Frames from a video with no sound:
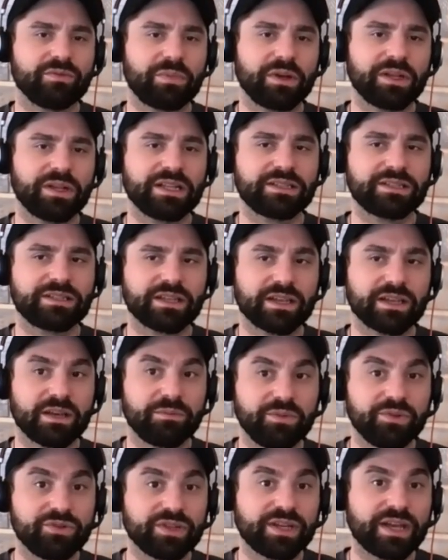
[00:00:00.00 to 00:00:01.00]
but it's the
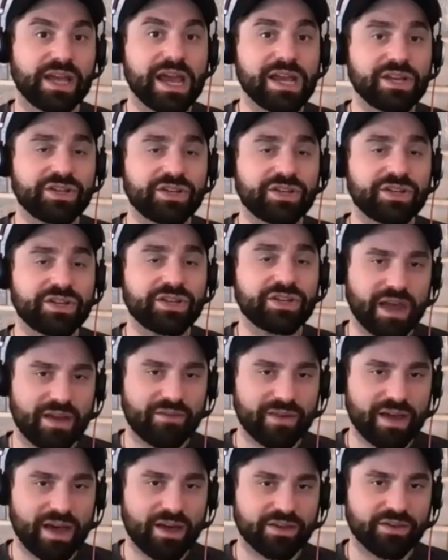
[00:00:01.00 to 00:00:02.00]
communication of
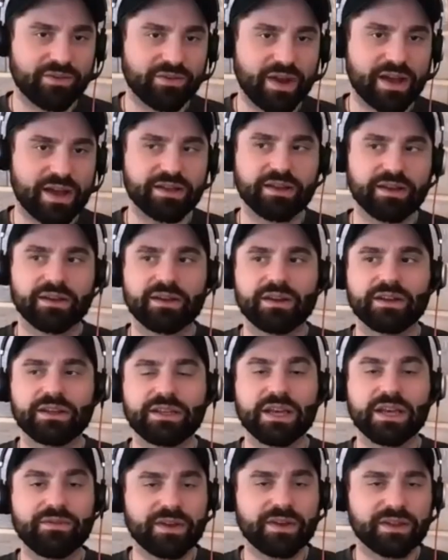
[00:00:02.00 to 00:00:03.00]
that value right
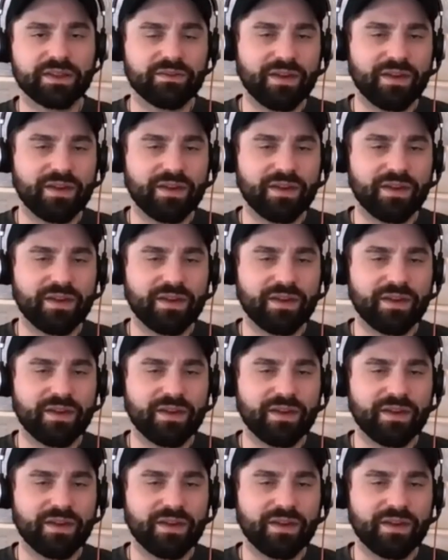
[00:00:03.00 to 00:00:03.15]
giving uh-huh.